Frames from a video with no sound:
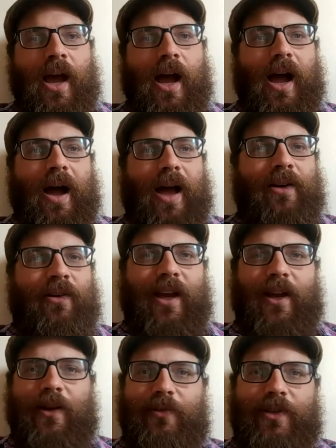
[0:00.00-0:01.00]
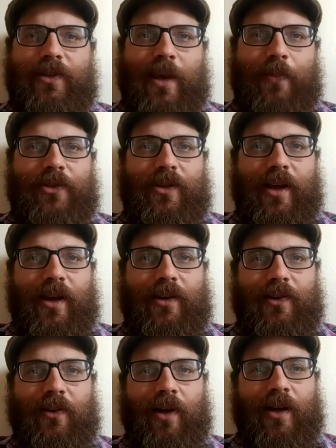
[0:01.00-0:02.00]
Uh, I don't get good reception there,
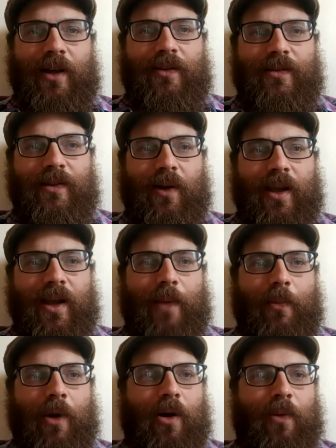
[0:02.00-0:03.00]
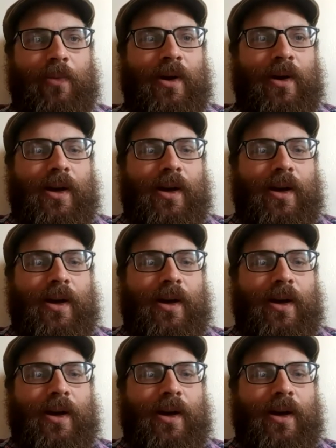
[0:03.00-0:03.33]
so I so I came home.